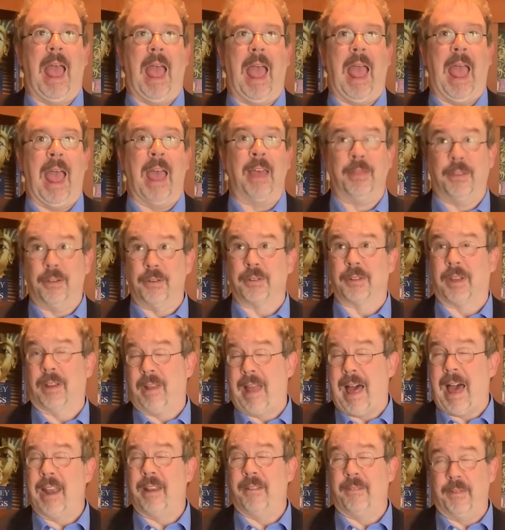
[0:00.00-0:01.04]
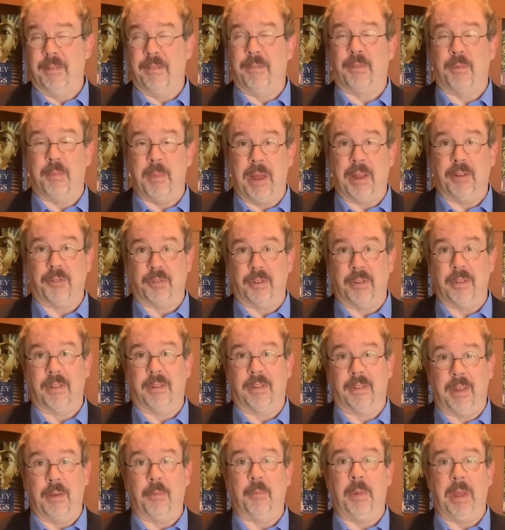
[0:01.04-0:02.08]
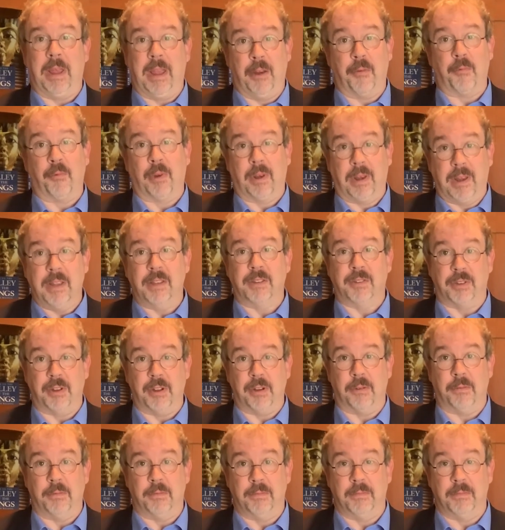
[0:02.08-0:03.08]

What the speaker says: And there's a lot of information that we can release to you.